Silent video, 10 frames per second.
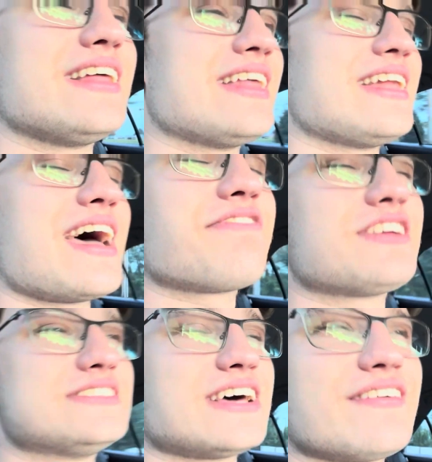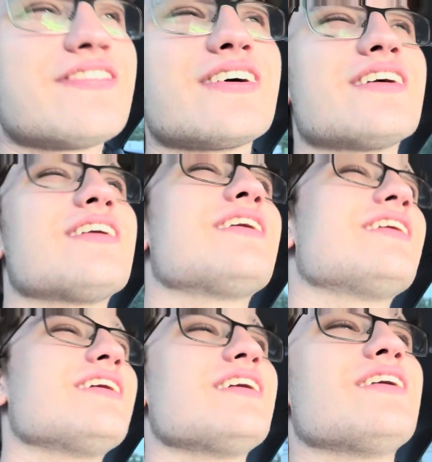and then after Zephyr,
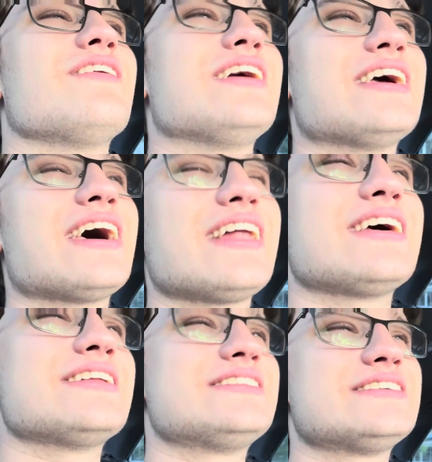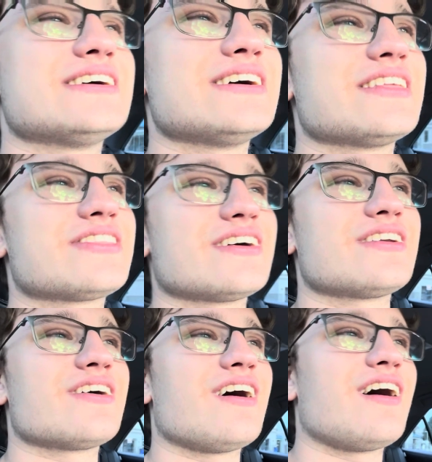we headed to
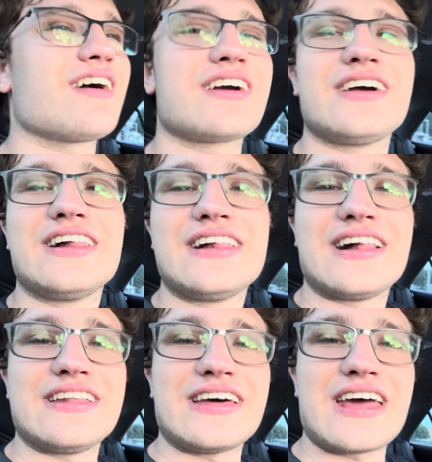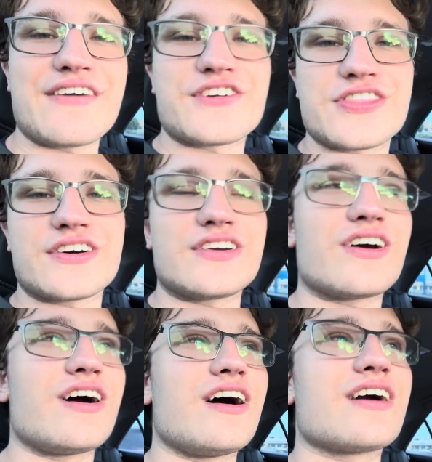Thunderhawk, and then after
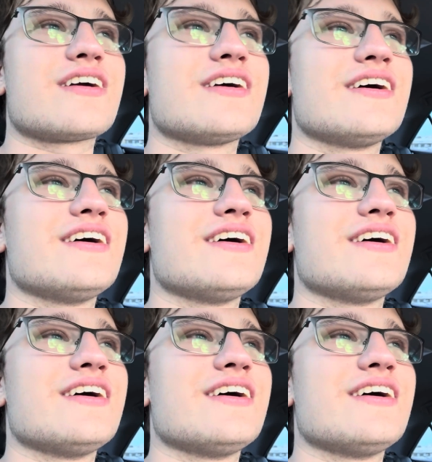Thunderhawk,